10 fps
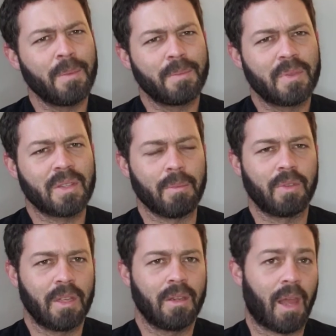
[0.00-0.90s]

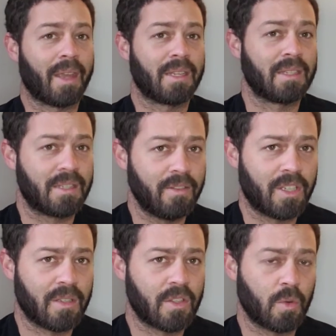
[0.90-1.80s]
something like
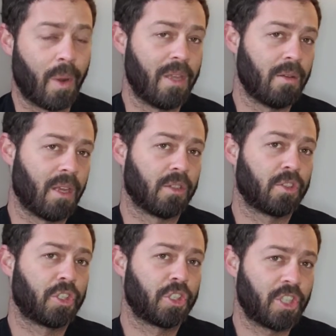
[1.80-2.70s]
dividends, where you get a
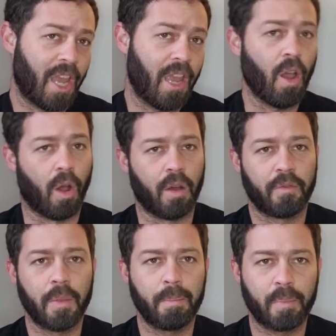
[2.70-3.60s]
share of
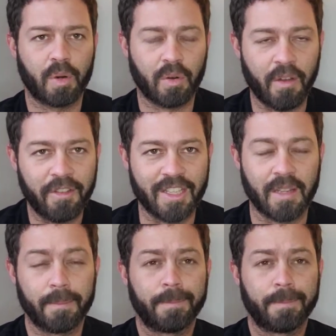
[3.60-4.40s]
the profit.